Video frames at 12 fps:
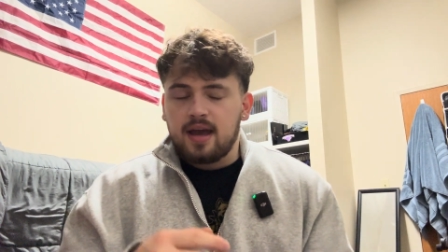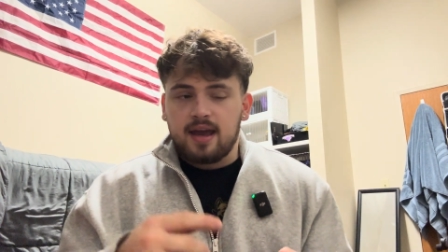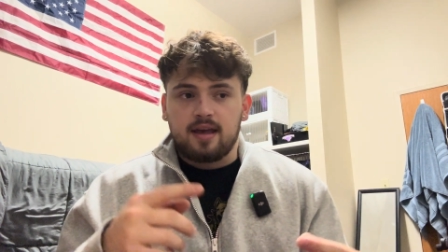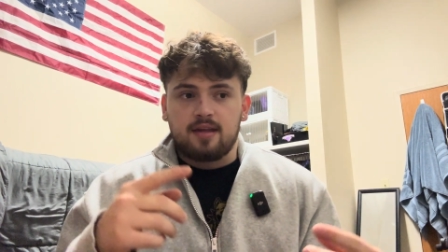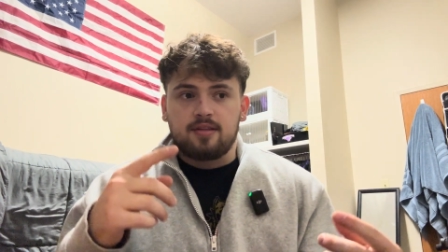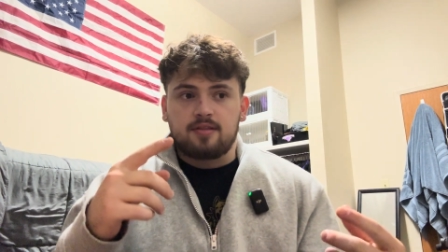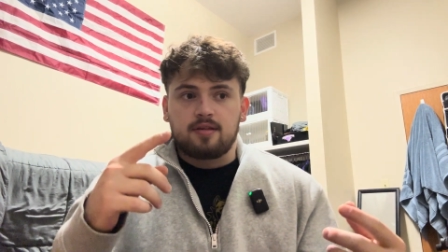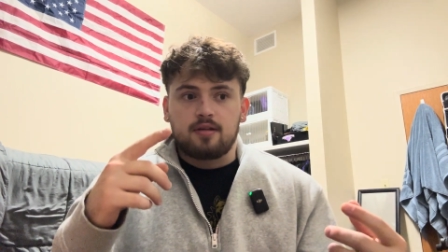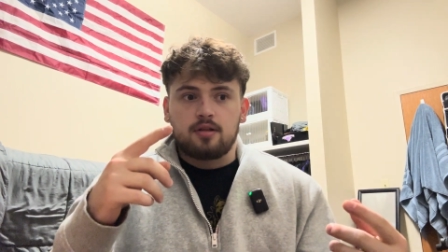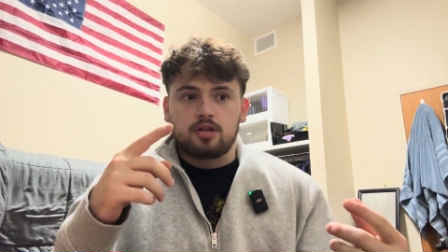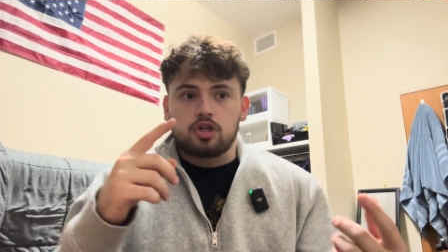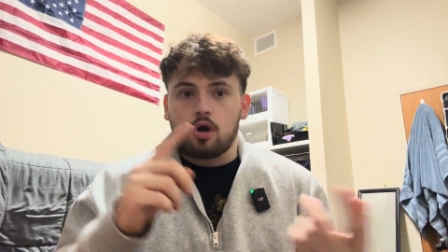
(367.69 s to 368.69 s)
is
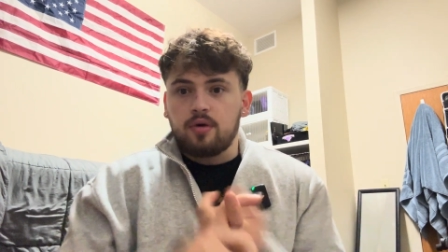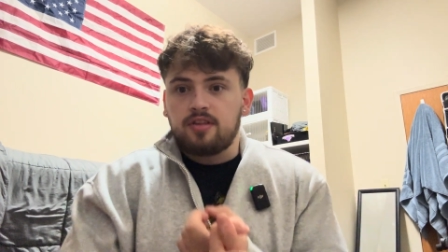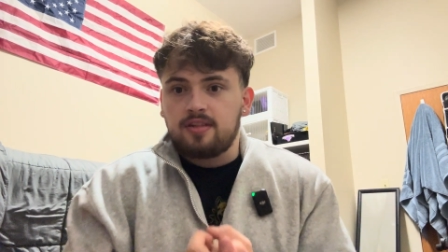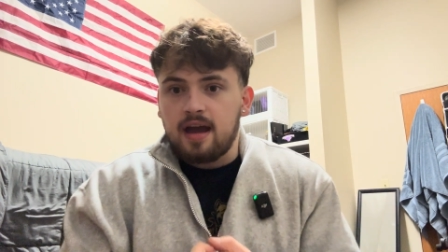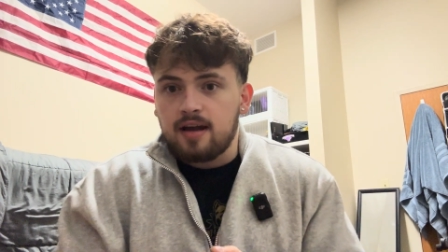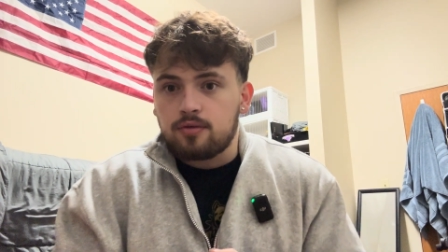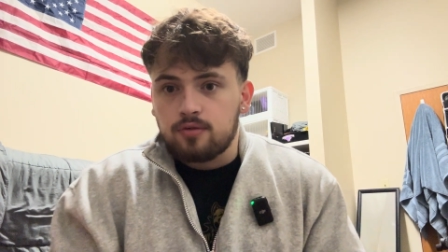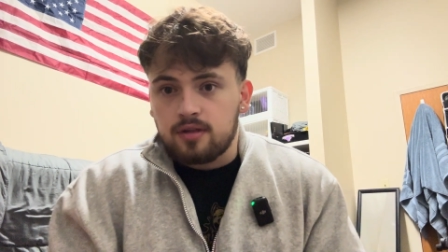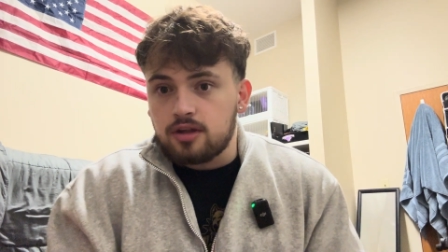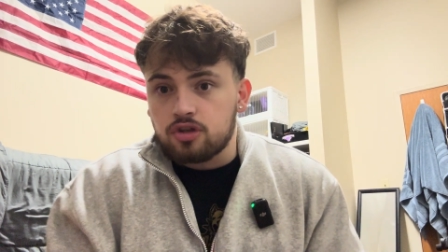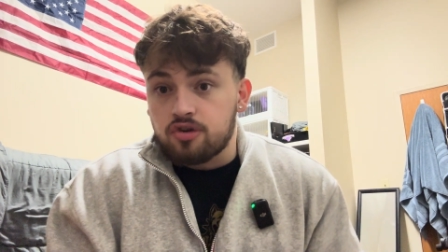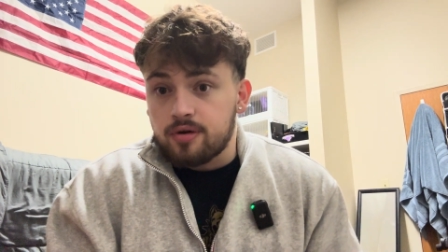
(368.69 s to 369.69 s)
Joey Sachs was
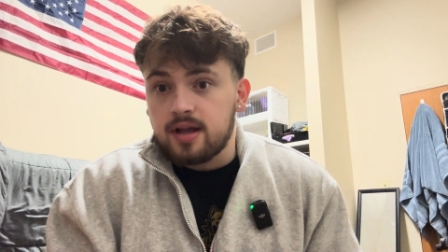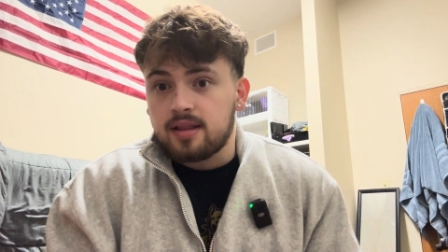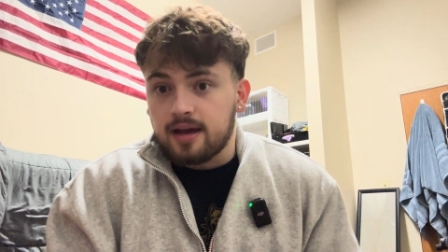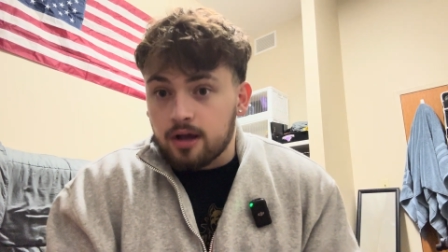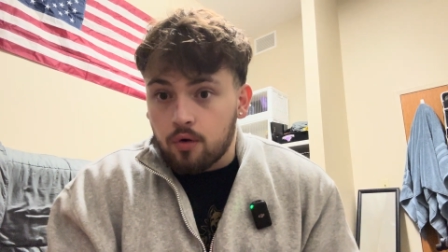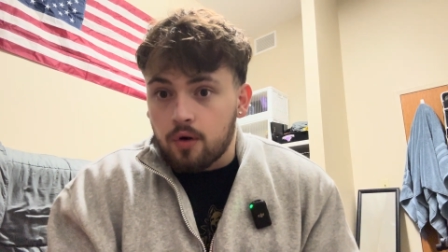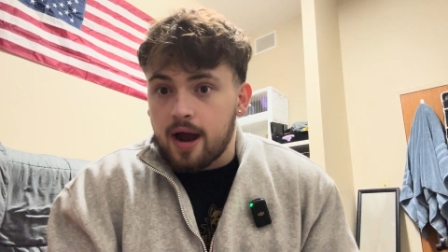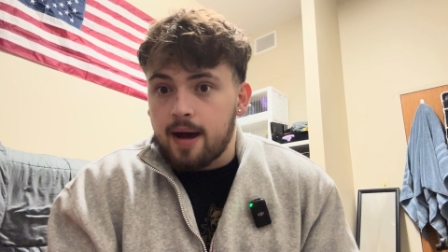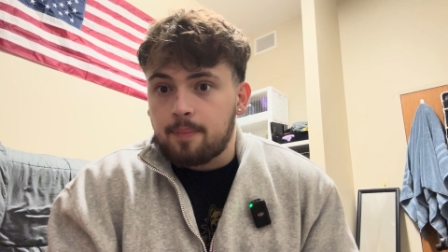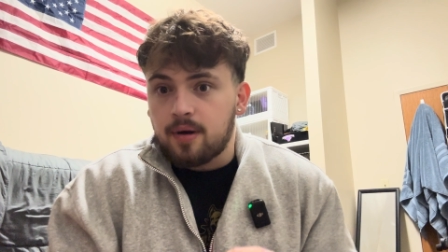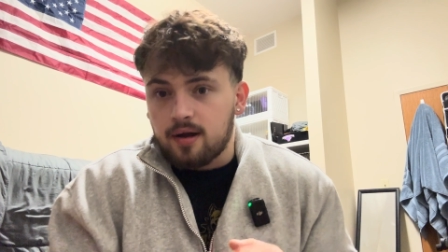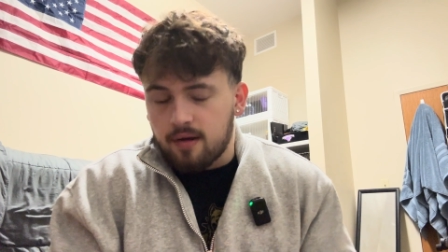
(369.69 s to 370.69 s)
getting treated like
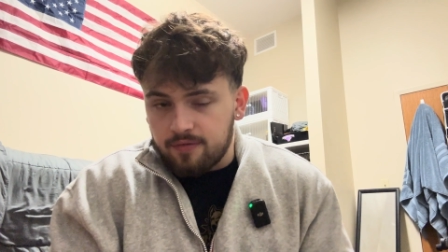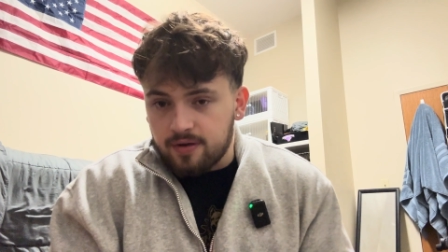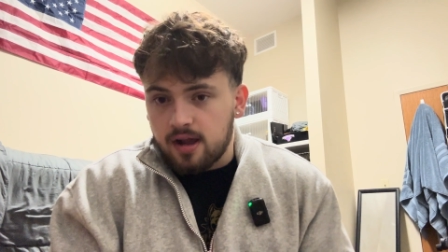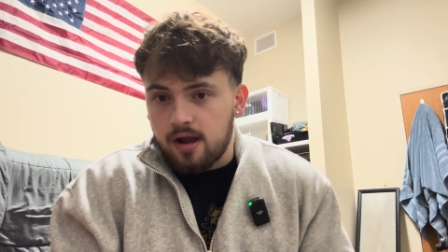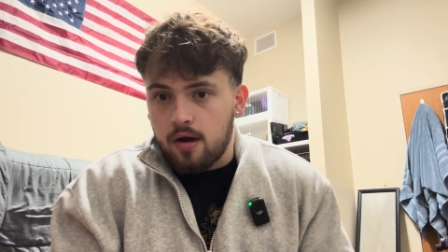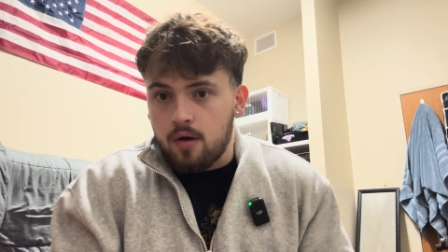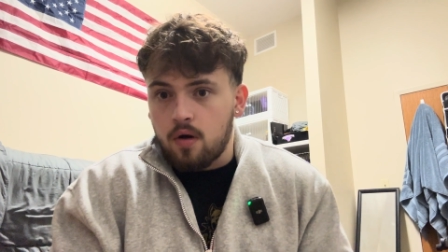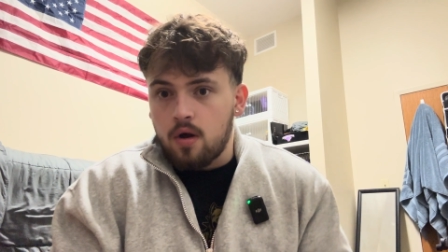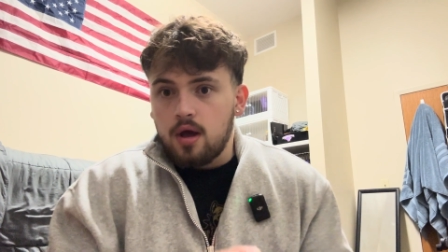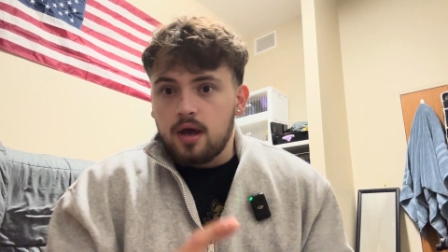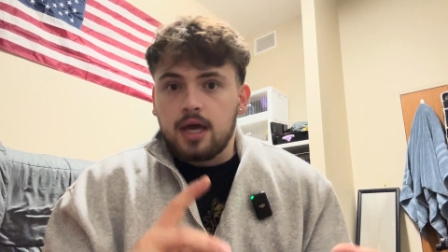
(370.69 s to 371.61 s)
crap on a video.